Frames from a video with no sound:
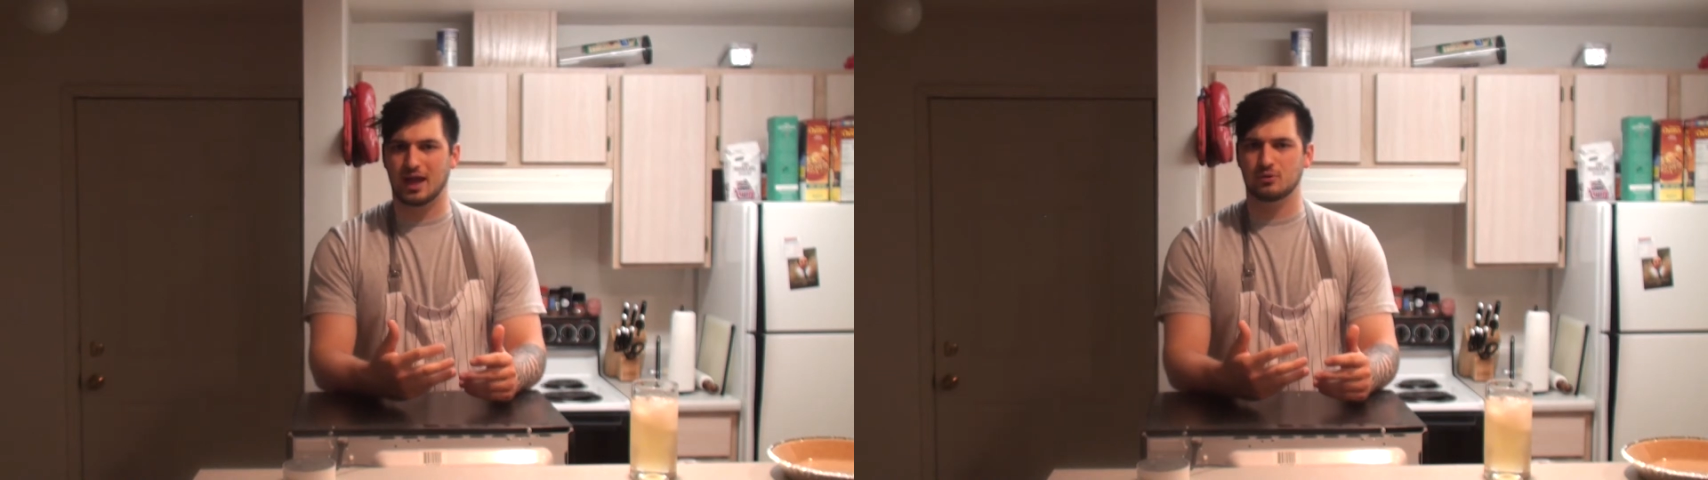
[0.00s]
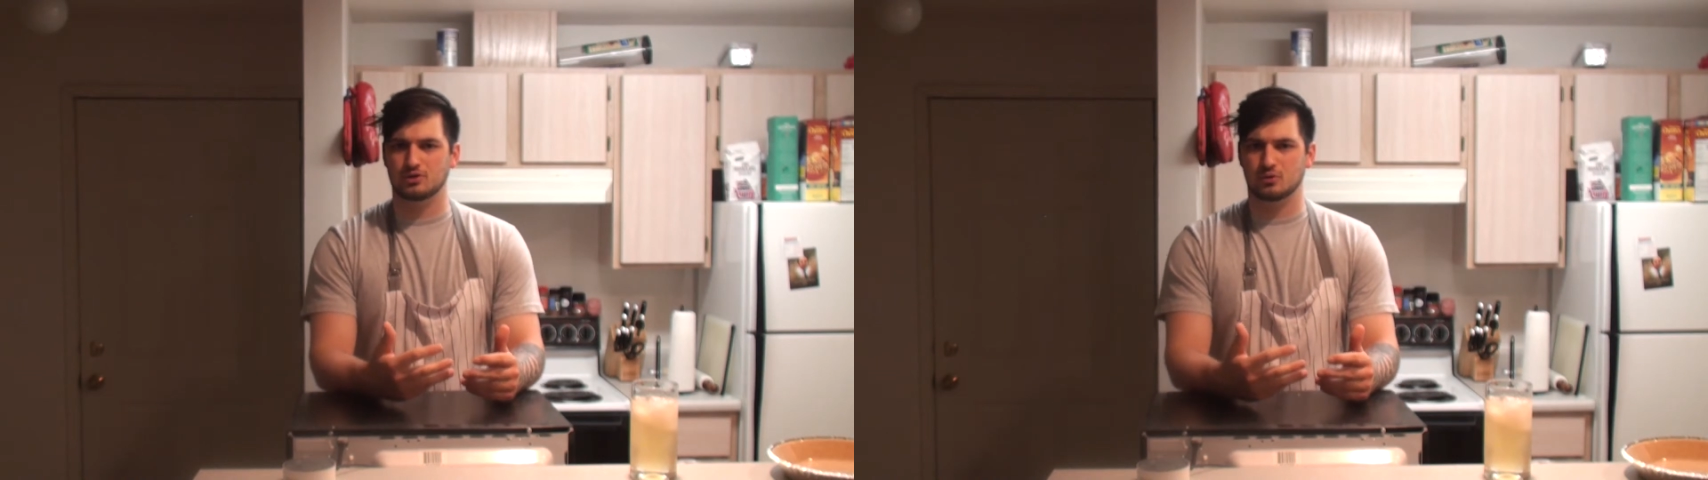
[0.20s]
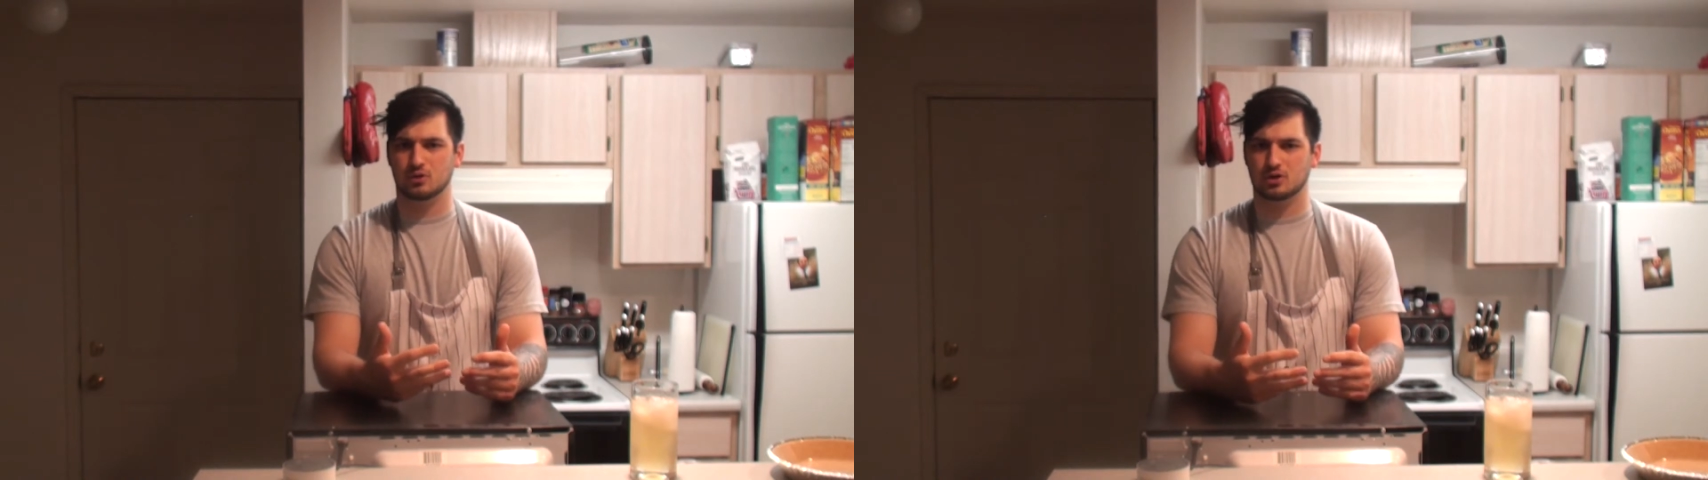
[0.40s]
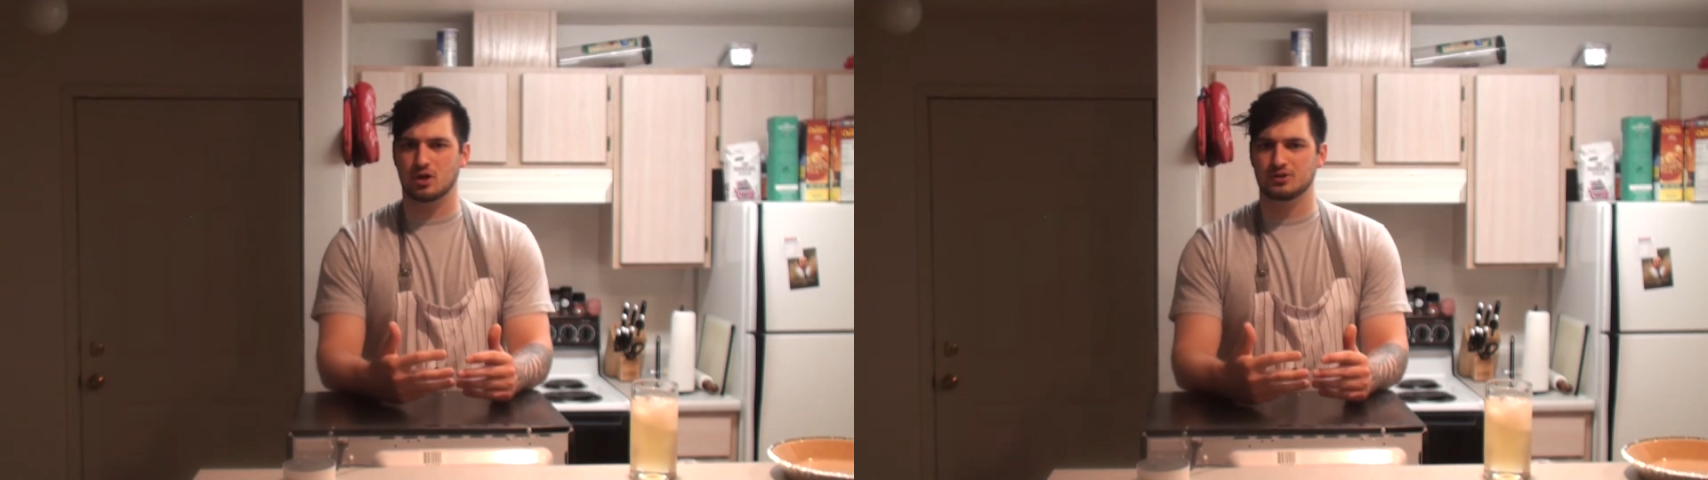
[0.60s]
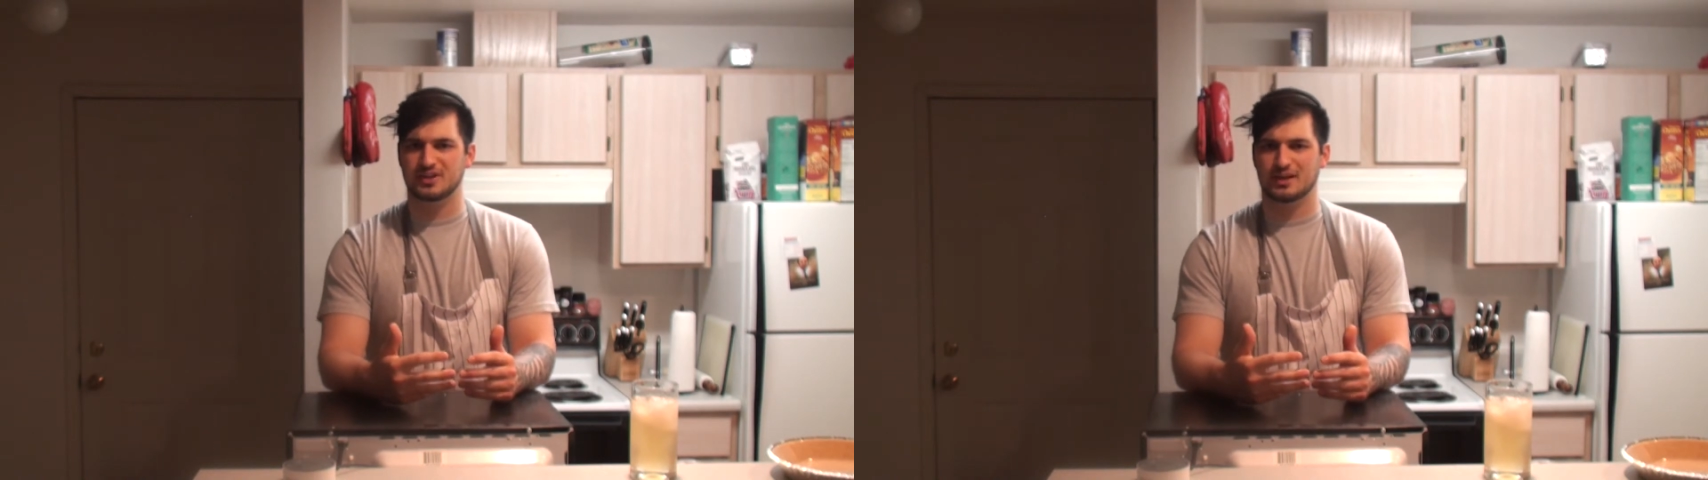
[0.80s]
outdoor
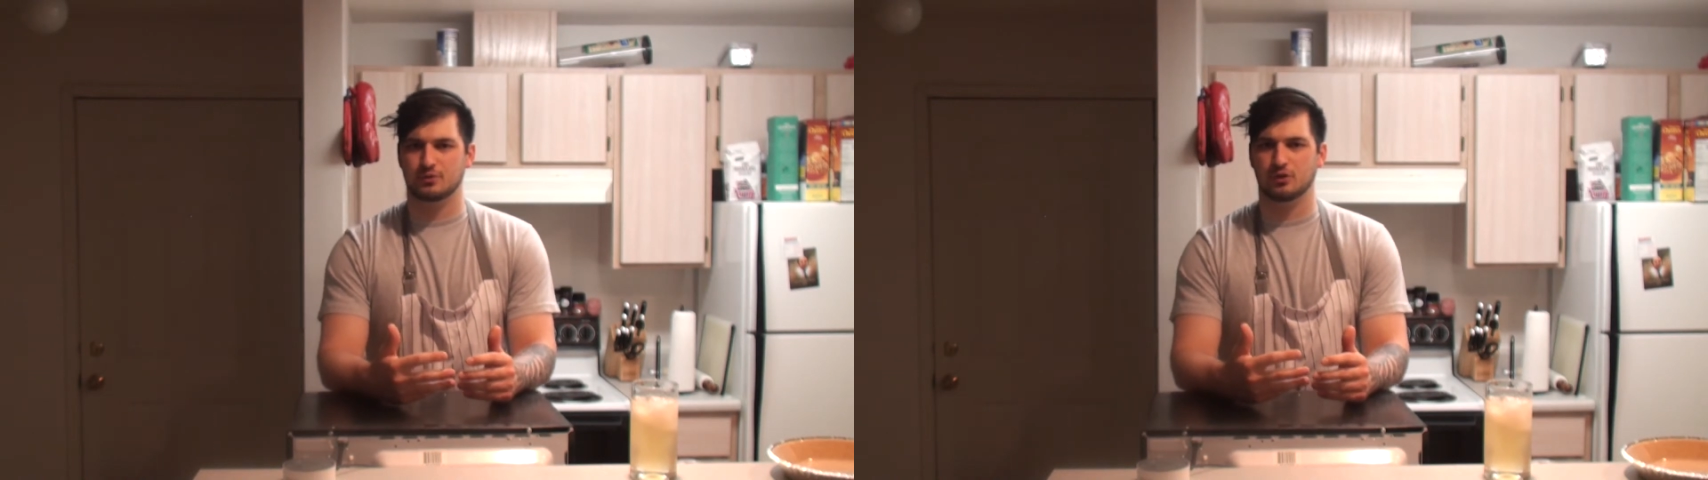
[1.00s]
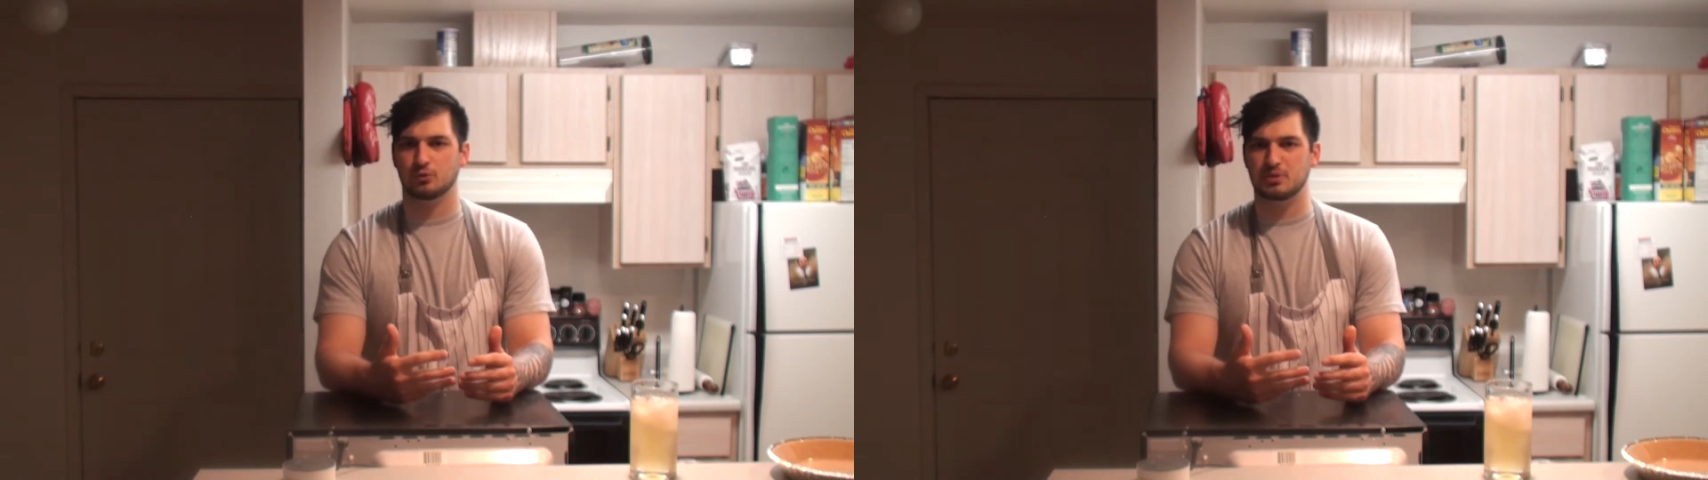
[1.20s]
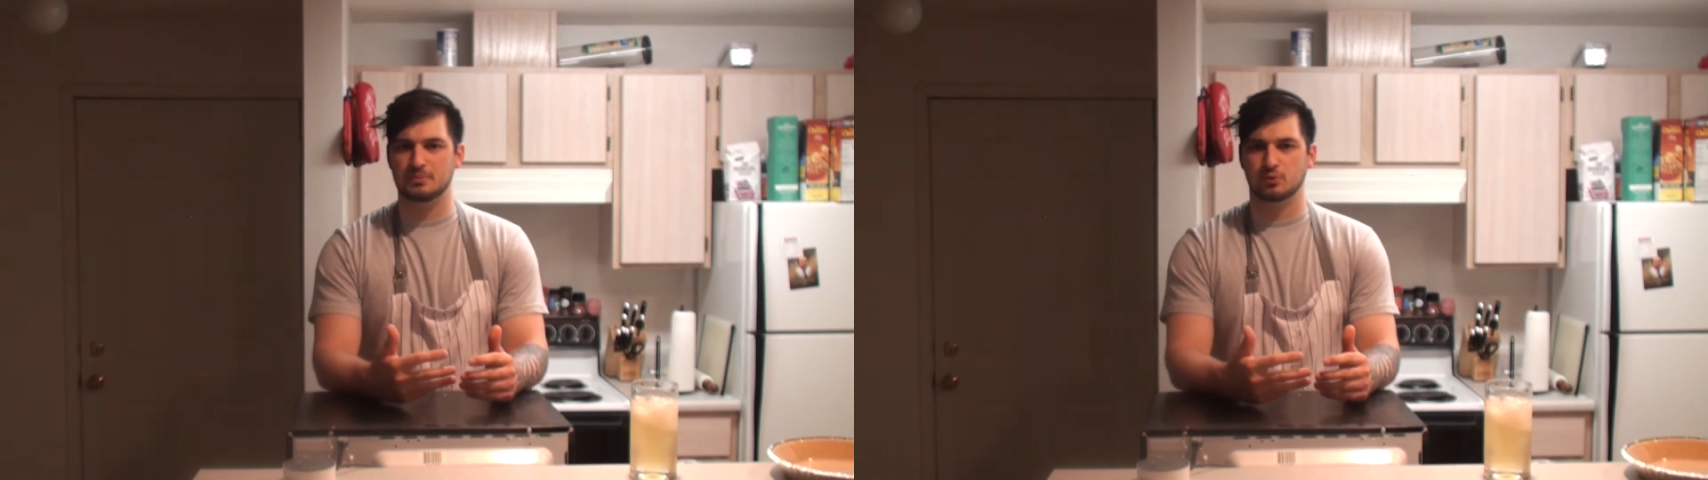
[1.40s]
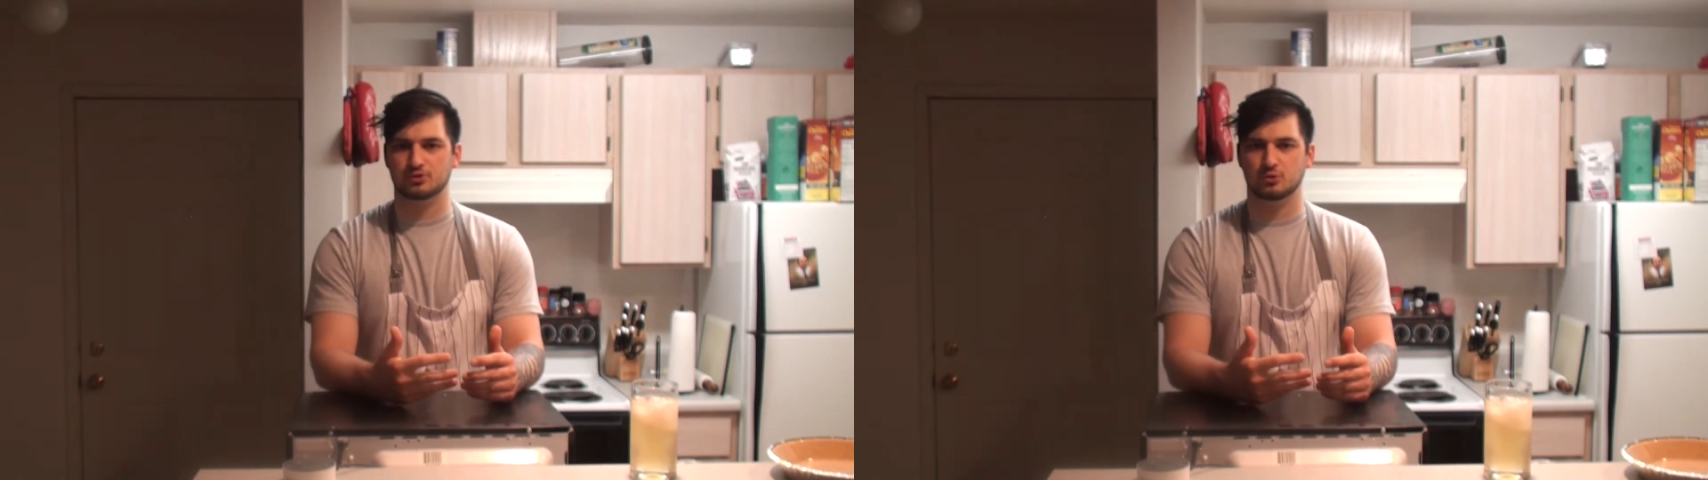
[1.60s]
contact with other people.